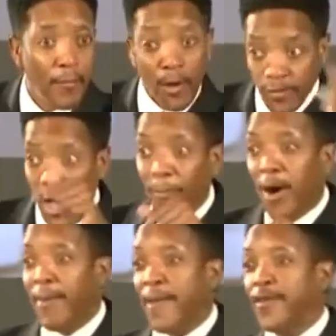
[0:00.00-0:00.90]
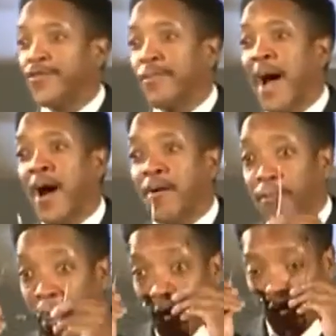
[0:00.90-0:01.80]
We're going to talk more about this tomorrow,
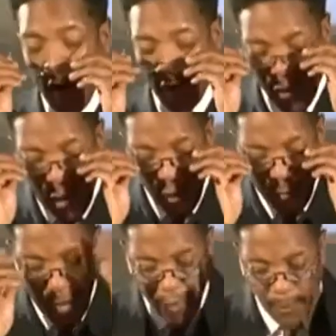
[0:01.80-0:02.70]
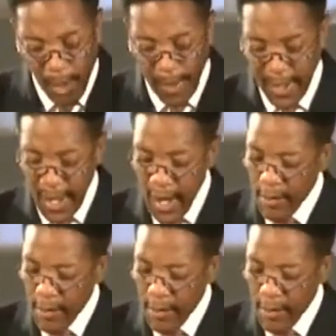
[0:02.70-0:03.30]
but I want you to see with me for a moment.